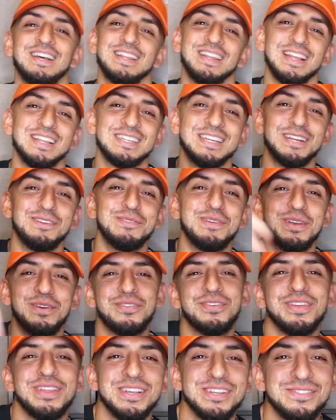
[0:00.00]
That's gonna be
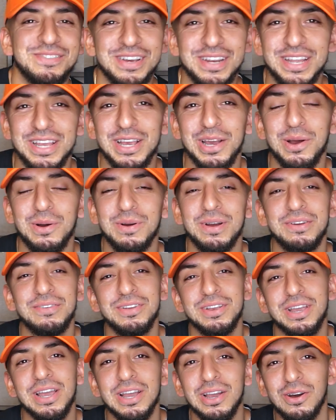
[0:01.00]
it for this video. If
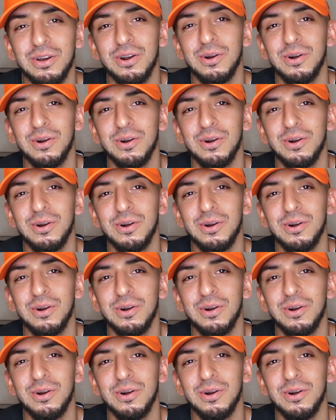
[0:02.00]
you can go